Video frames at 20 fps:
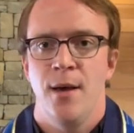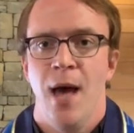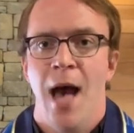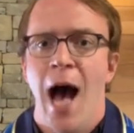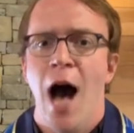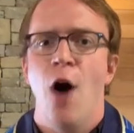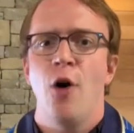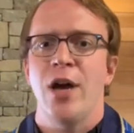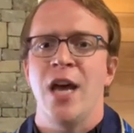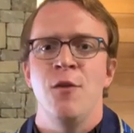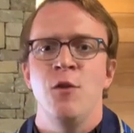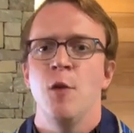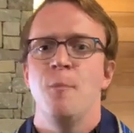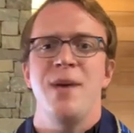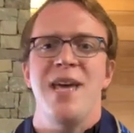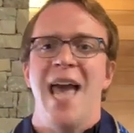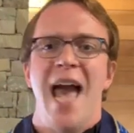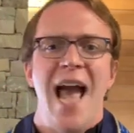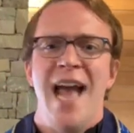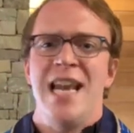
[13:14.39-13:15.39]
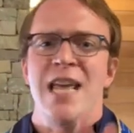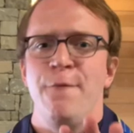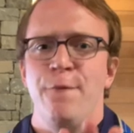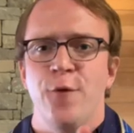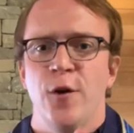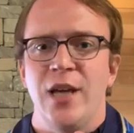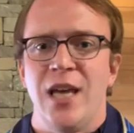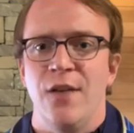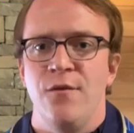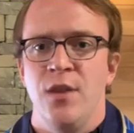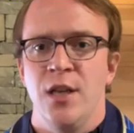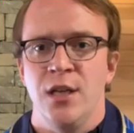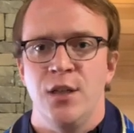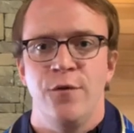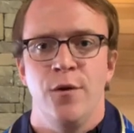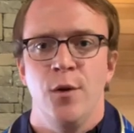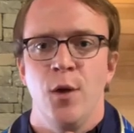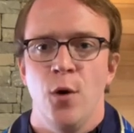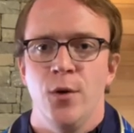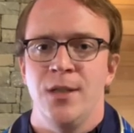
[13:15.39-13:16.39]
How can there be any forgiveness
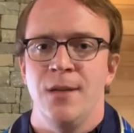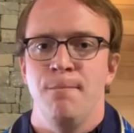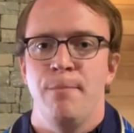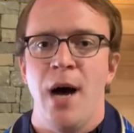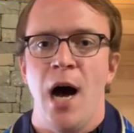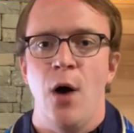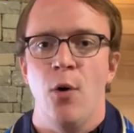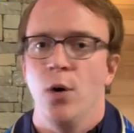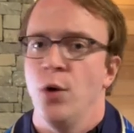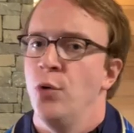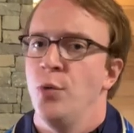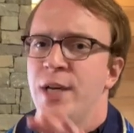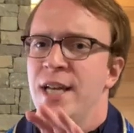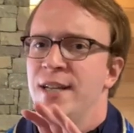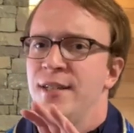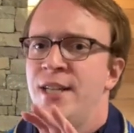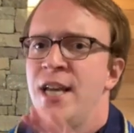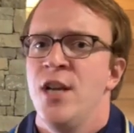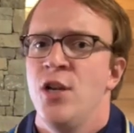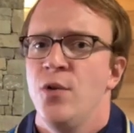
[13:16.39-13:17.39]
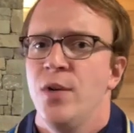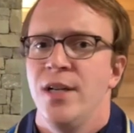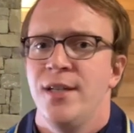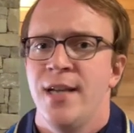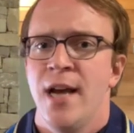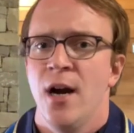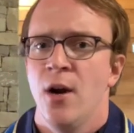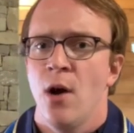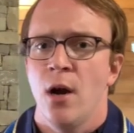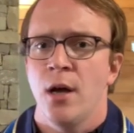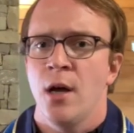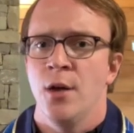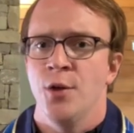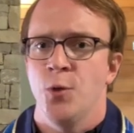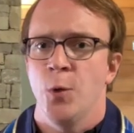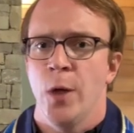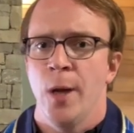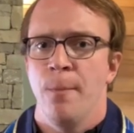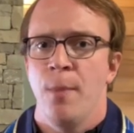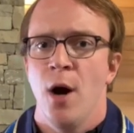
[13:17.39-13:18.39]
for those in power who continue to tear our
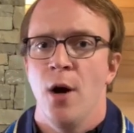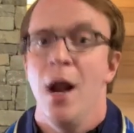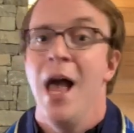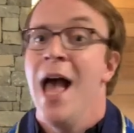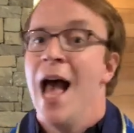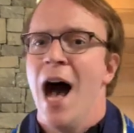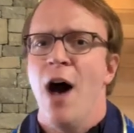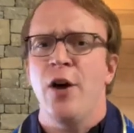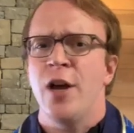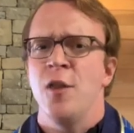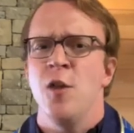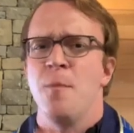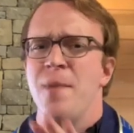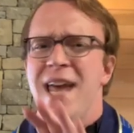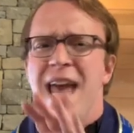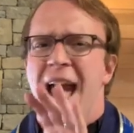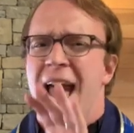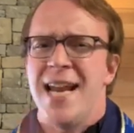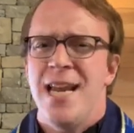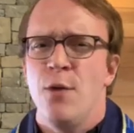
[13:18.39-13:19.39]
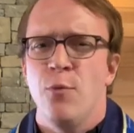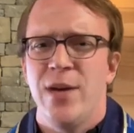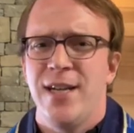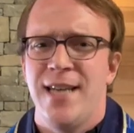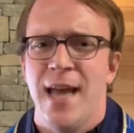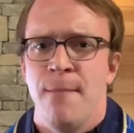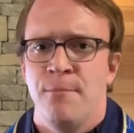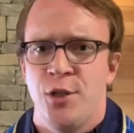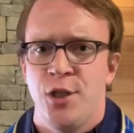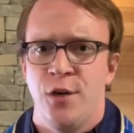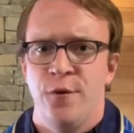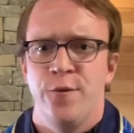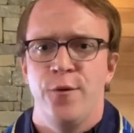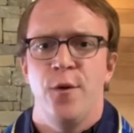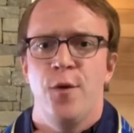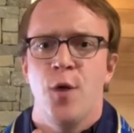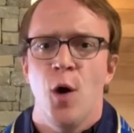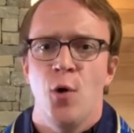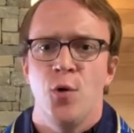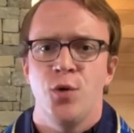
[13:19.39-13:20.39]
country apart? How can there be any redemption for
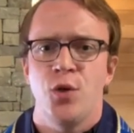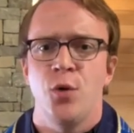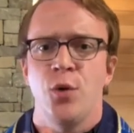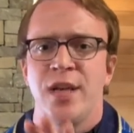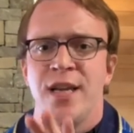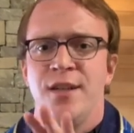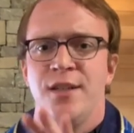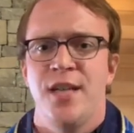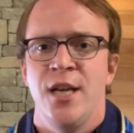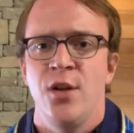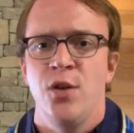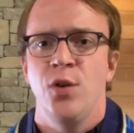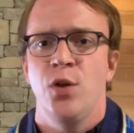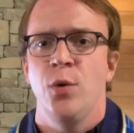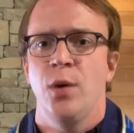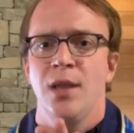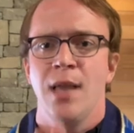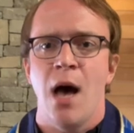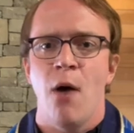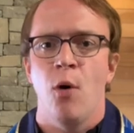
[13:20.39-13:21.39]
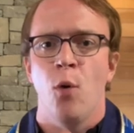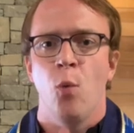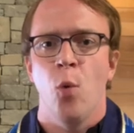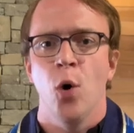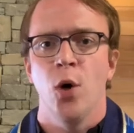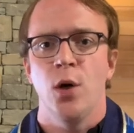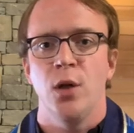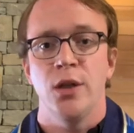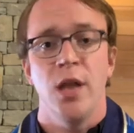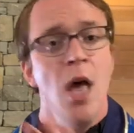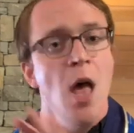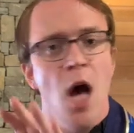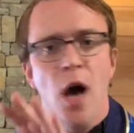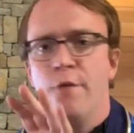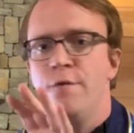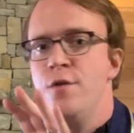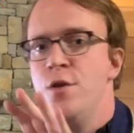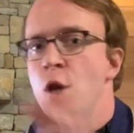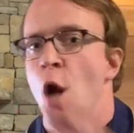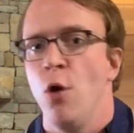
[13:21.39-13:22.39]
those who continue to allow a world
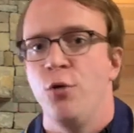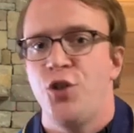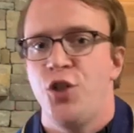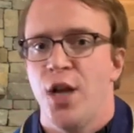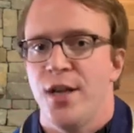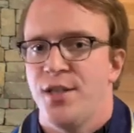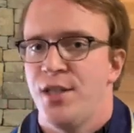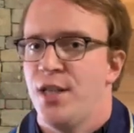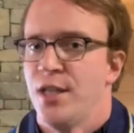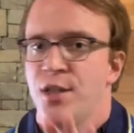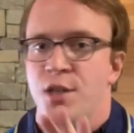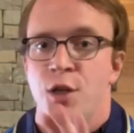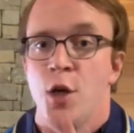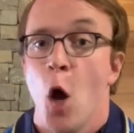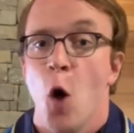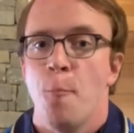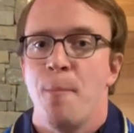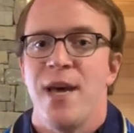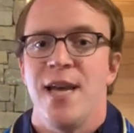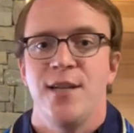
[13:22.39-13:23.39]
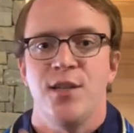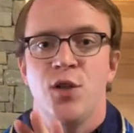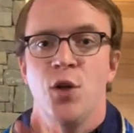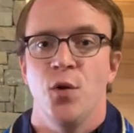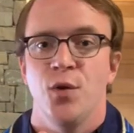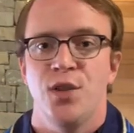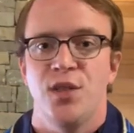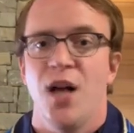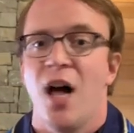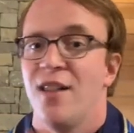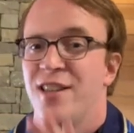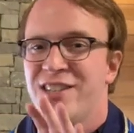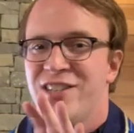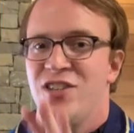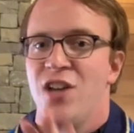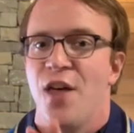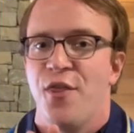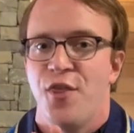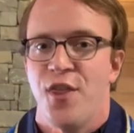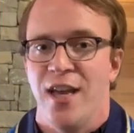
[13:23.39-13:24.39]
of no justice, no peace, no solace,
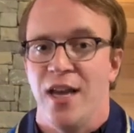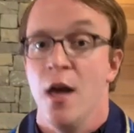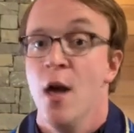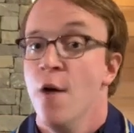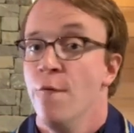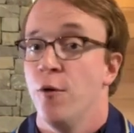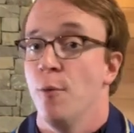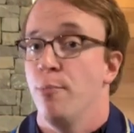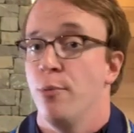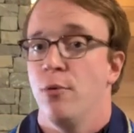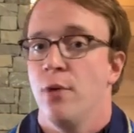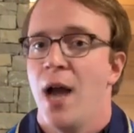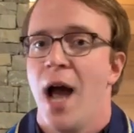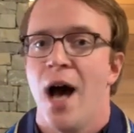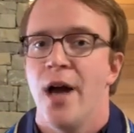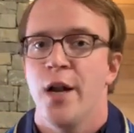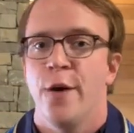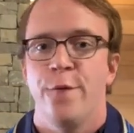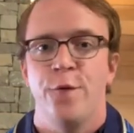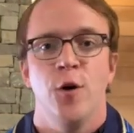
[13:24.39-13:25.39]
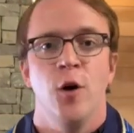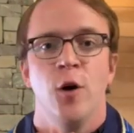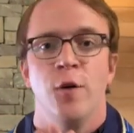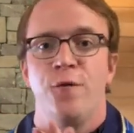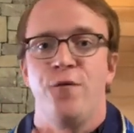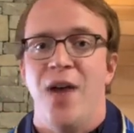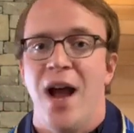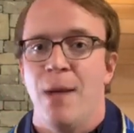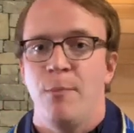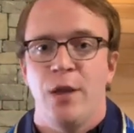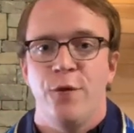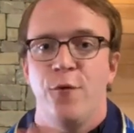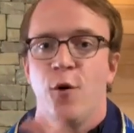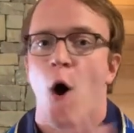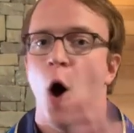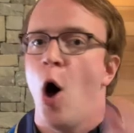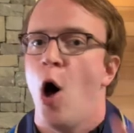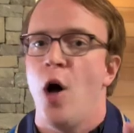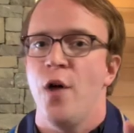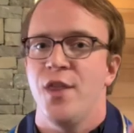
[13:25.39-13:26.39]
nothing? For Breonna, for her family, for
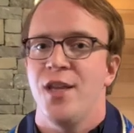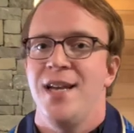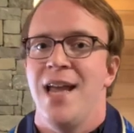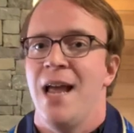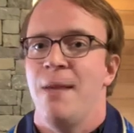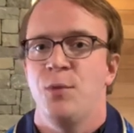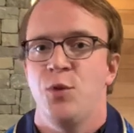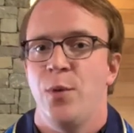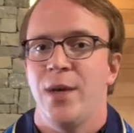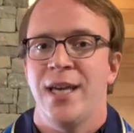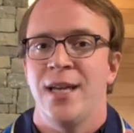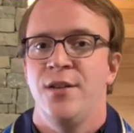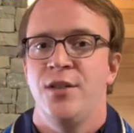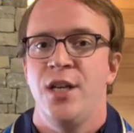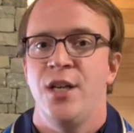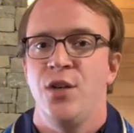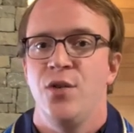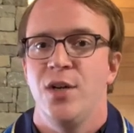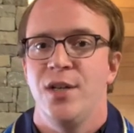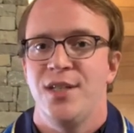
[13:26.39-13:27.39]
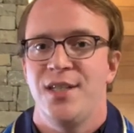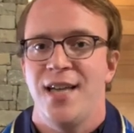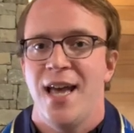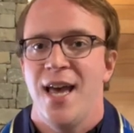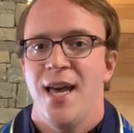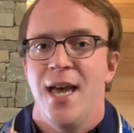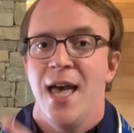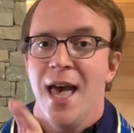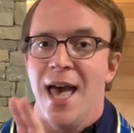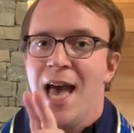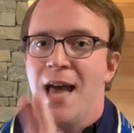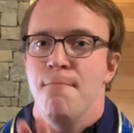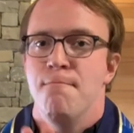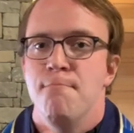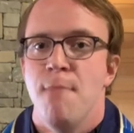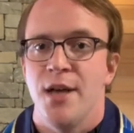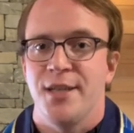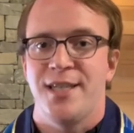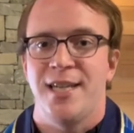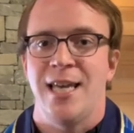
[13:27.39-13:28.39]
all the names we continue to say and
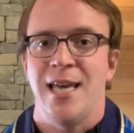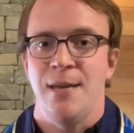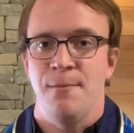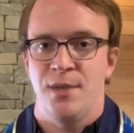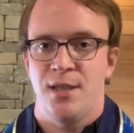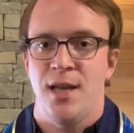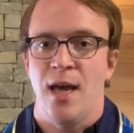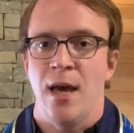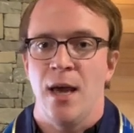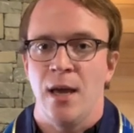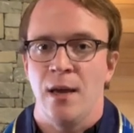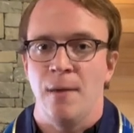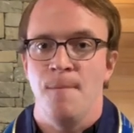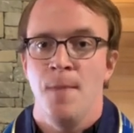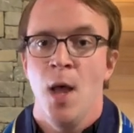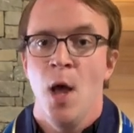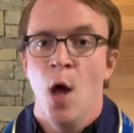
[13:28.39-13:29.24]
must keep saying.